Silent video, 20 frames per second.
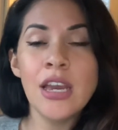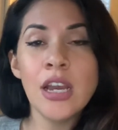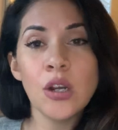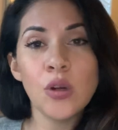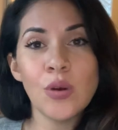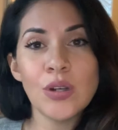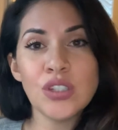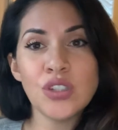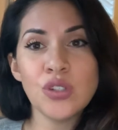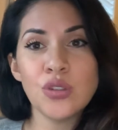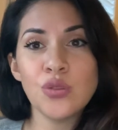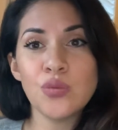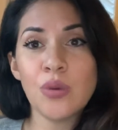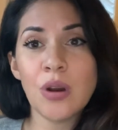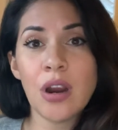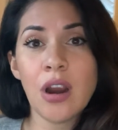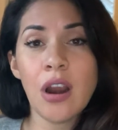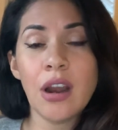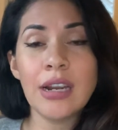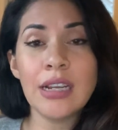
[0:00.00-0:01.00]
questions
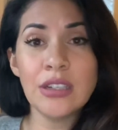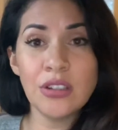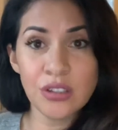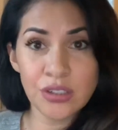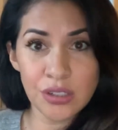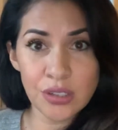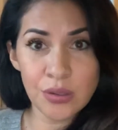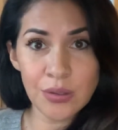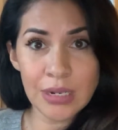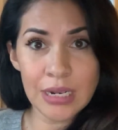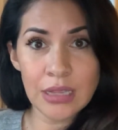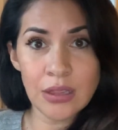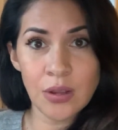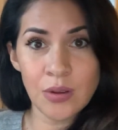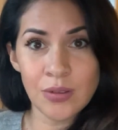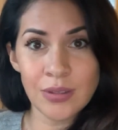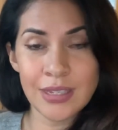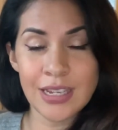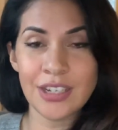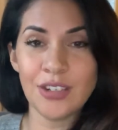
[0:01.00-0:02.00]
regarding your student
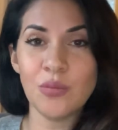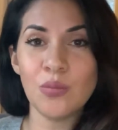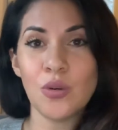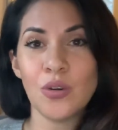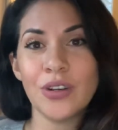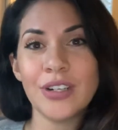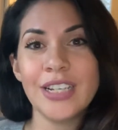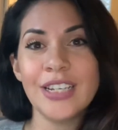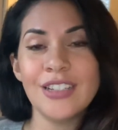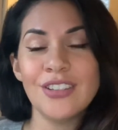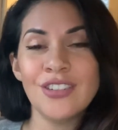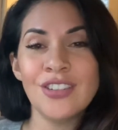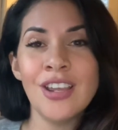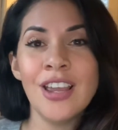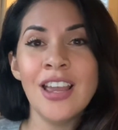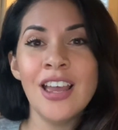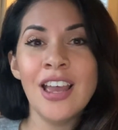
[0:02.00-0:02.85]
loans and your mortgage